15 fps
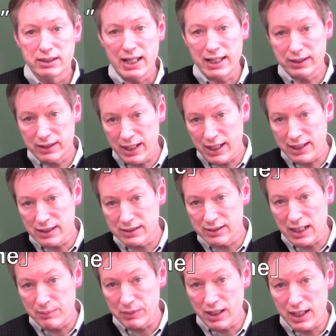That day, the
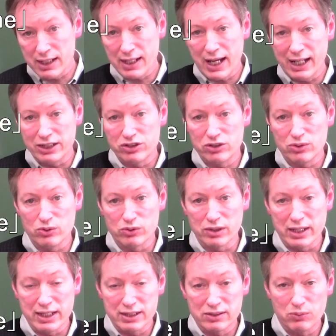same day, I
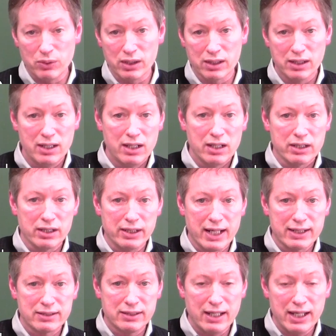choose this one. The
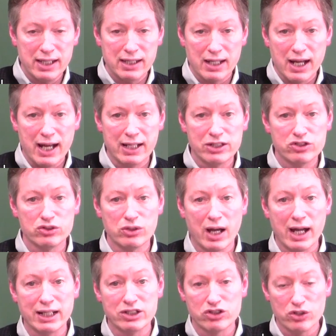next day,
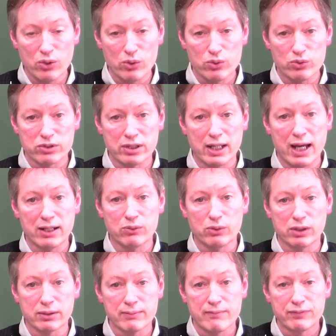I chose that
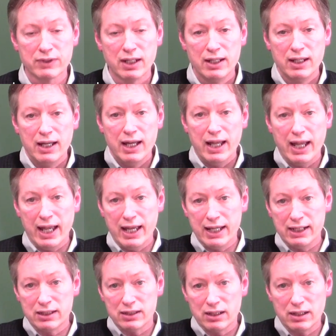one.
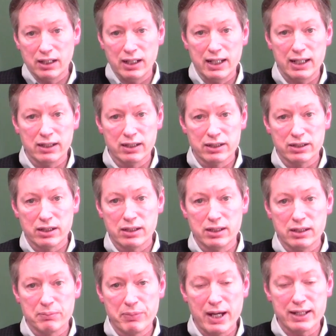And
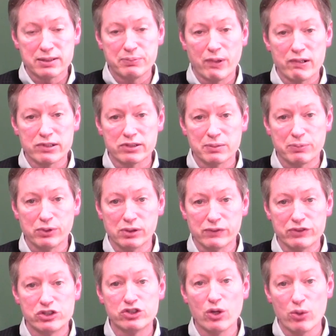the past participle
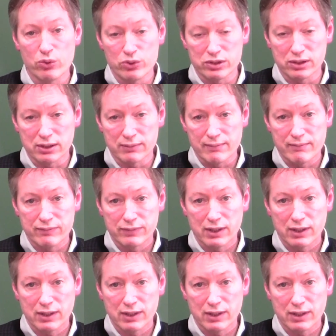of chosen.